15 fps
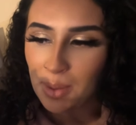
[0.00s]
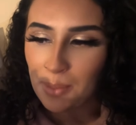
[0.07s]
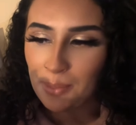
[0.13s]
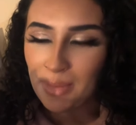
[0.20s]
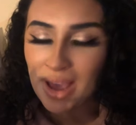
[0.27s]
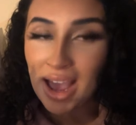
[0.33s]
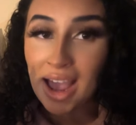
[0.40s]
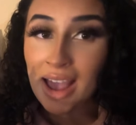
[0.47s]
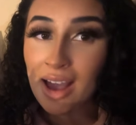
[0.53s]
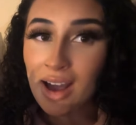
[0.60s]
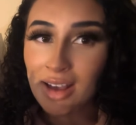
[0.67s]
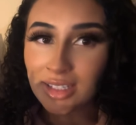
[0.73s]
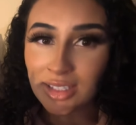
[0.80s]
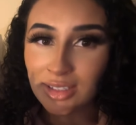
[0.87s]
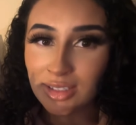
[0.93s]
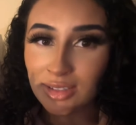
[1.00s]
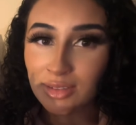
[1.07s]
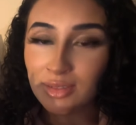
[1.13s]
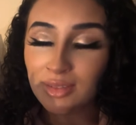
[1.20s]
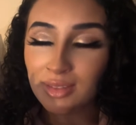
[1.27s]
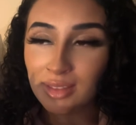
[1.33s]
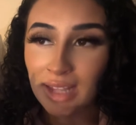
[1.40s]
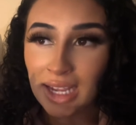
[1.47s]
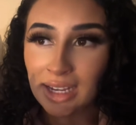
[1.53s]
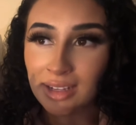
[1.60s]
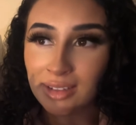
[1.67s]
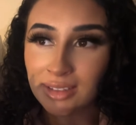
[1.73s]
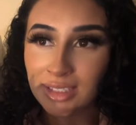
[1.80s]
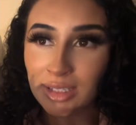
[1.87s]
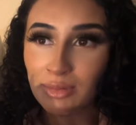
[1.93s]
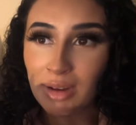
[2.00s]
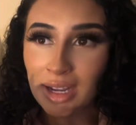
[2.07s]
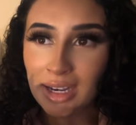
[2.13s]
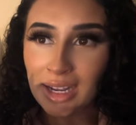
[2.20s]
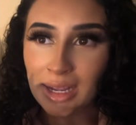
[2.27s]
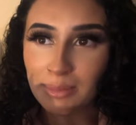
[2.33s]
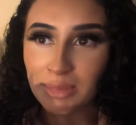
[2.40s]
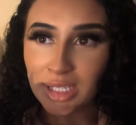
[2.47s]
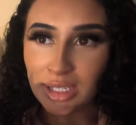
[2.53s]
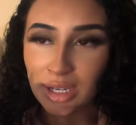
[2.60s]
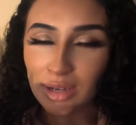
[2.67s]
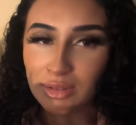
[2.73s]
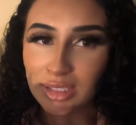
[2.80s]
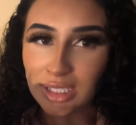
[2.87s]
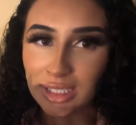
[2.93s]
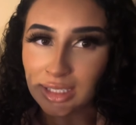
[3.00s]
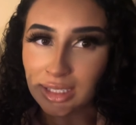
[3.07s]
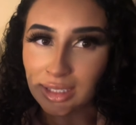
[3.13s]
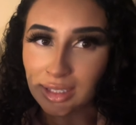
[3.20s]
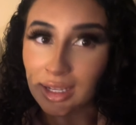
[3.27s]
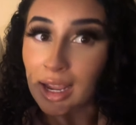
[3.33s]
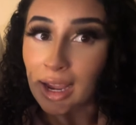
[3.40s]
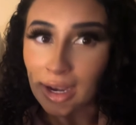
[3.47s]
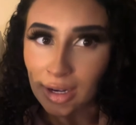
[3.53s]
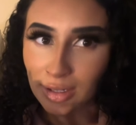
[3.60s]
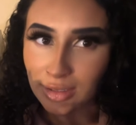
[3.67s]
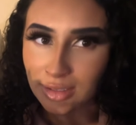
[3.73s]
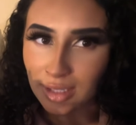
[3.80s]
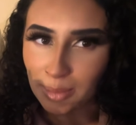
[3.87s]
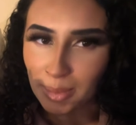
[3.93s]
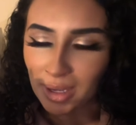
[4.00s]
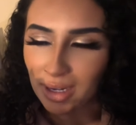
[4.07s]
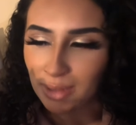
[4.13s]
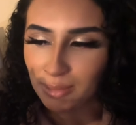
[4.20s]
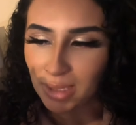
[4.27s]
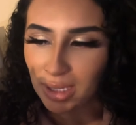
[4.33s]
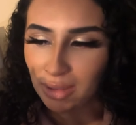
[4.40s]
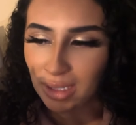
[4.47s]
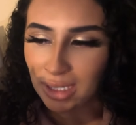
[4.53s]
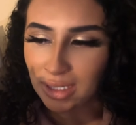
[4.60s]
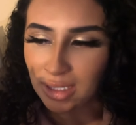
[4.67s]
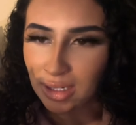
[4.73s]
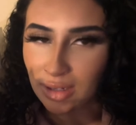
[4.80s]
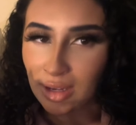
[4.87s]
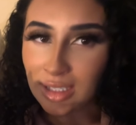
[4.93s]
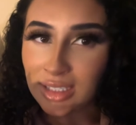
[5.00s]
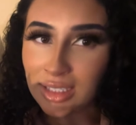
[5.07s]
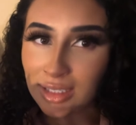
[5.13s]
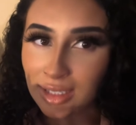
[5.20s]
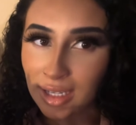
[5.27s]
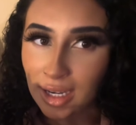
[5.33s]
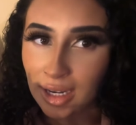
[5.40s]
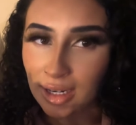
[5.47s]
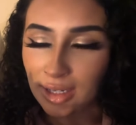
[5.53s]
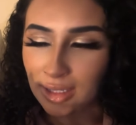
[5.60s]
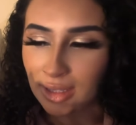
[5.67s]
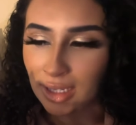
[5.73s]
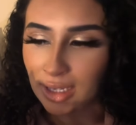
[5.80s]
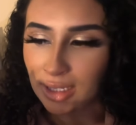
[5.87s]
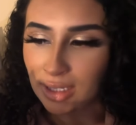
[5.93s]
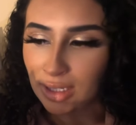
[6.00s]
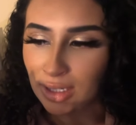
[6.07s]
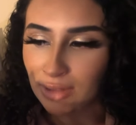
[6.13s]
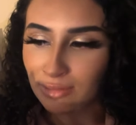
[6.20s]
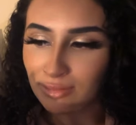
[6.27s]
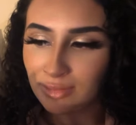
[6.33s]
but i also do like she wanted him to know she still cares about him though like you know i still care and like you know